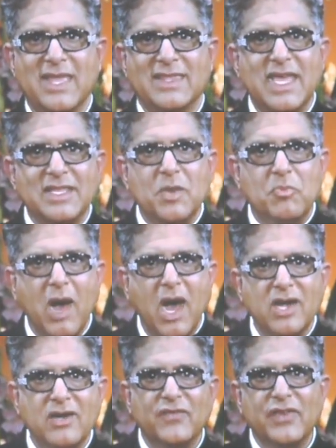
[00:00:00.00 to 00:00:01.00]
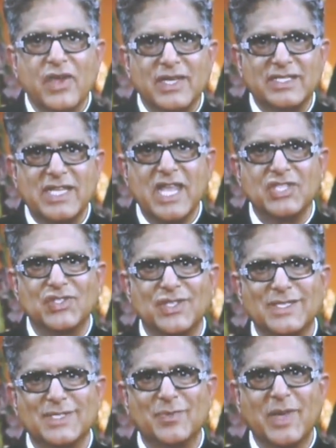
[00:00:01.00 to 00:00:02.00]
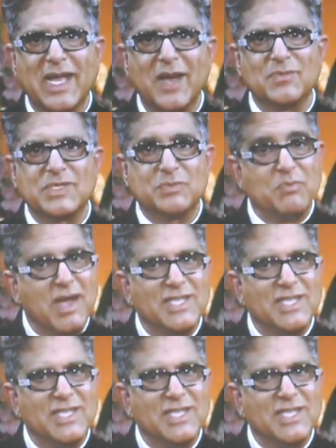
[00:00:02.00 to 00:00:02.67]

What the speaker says: Then the power of your intentions becomes much